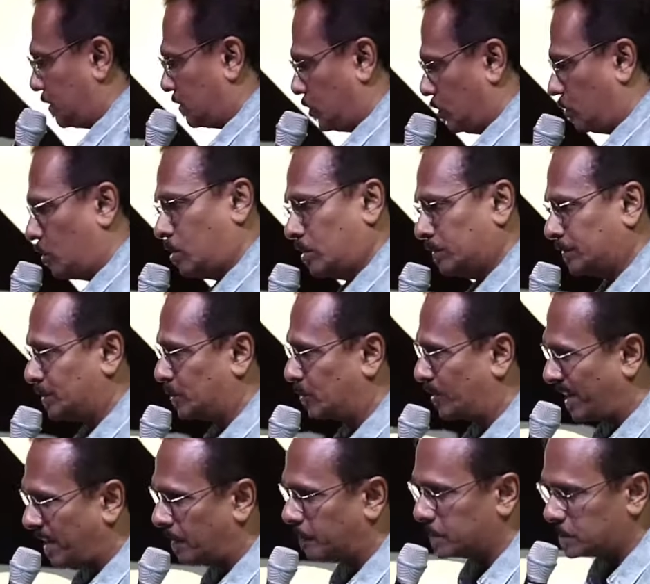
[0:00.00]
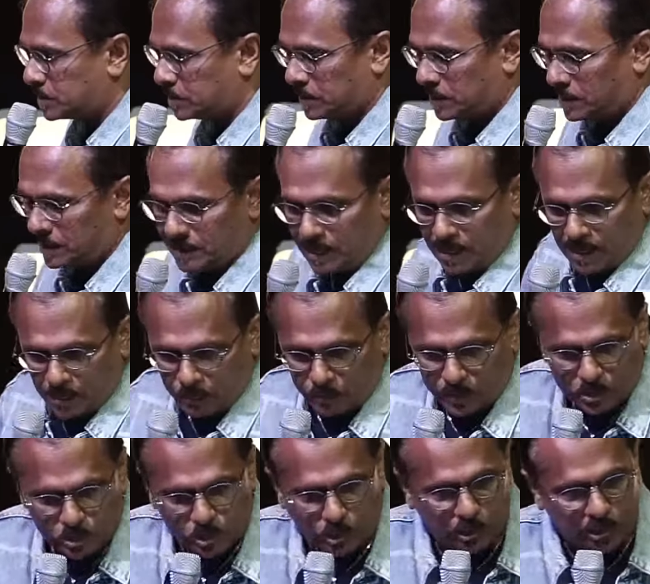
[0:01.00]
the law of gravity.
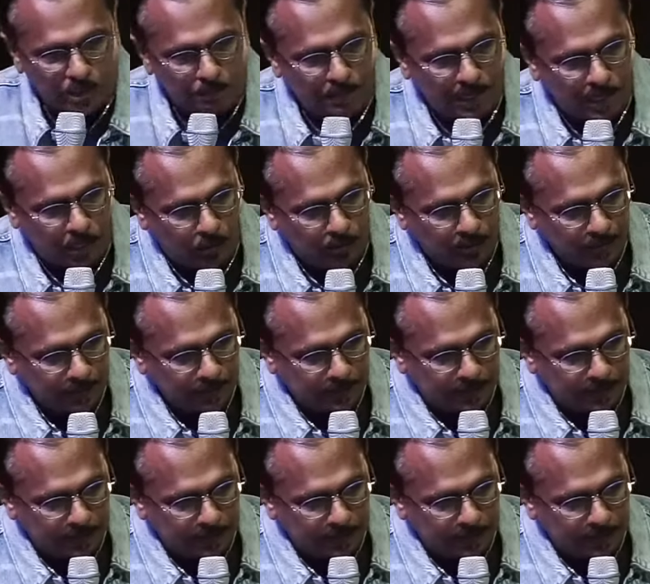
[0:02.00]
We talk about